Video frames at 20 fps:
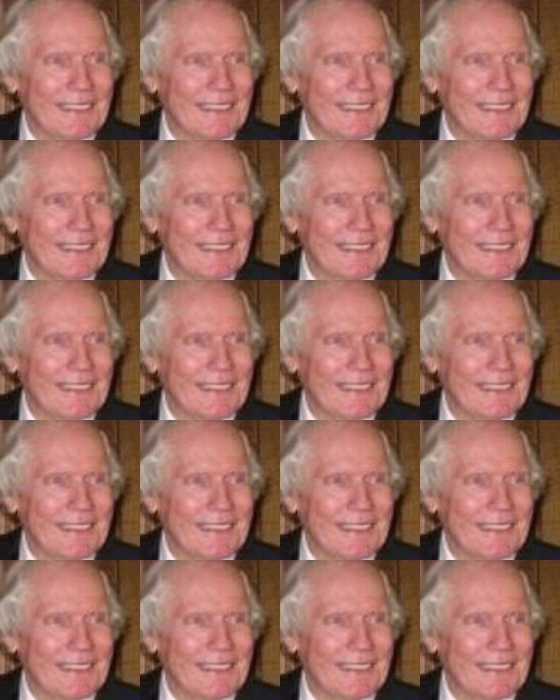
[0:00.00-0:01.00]

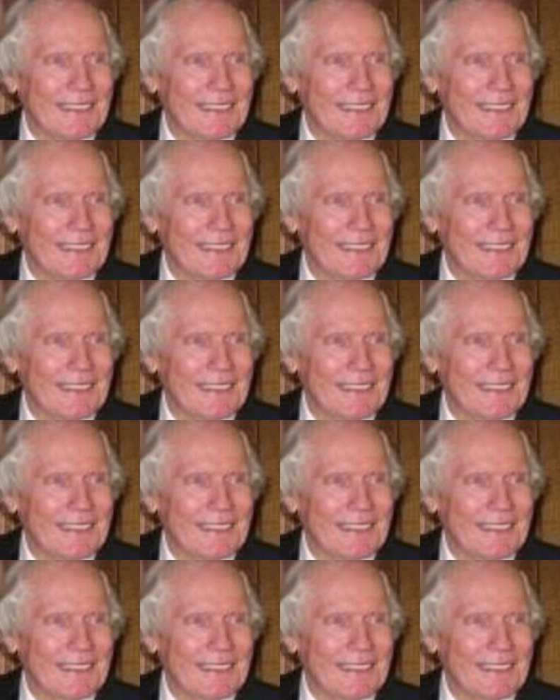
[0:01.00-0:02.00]

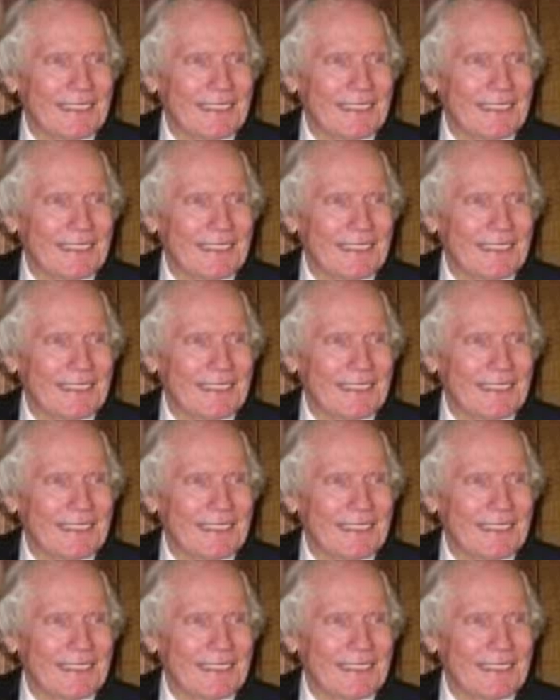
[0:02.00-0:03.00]

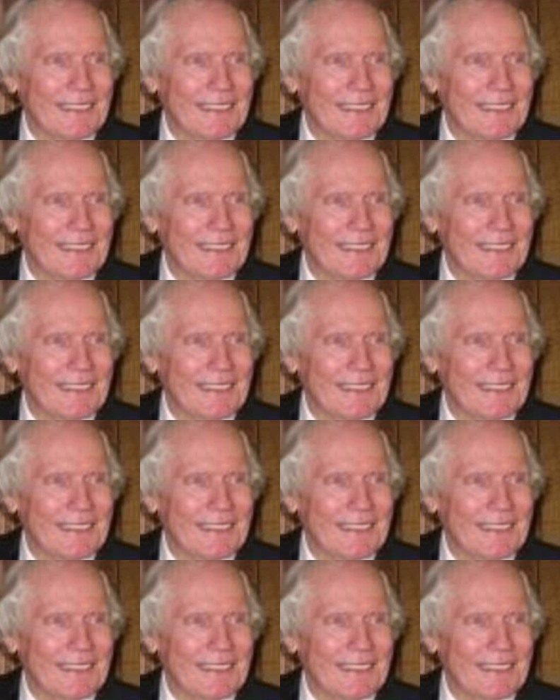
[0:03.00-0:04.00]

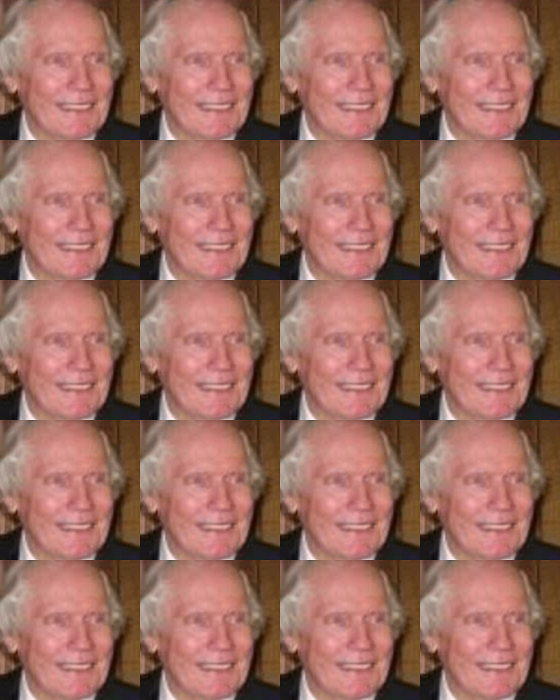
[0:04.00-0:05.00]

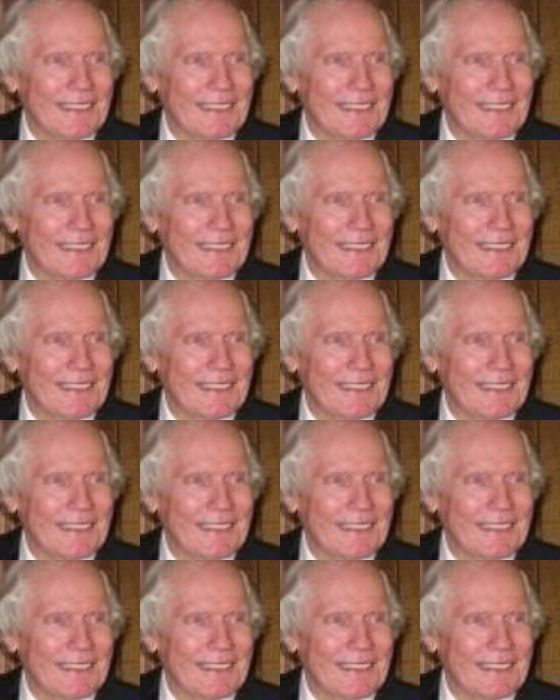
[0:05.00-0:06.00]

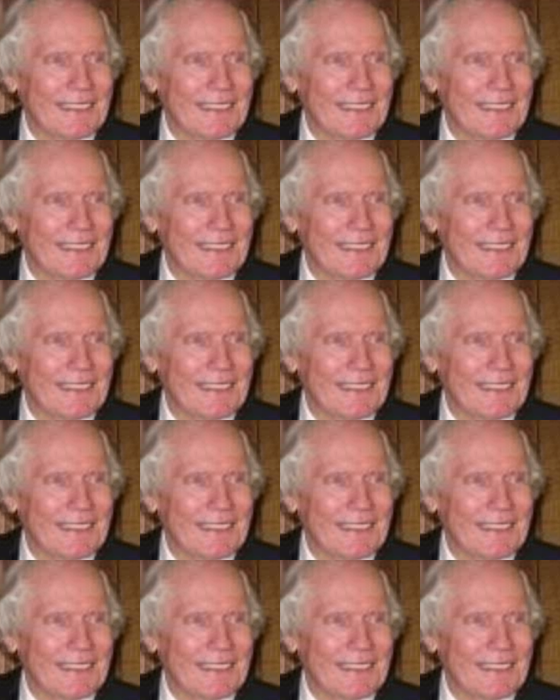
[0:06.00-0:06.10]
This is a still picture; no speech is visible.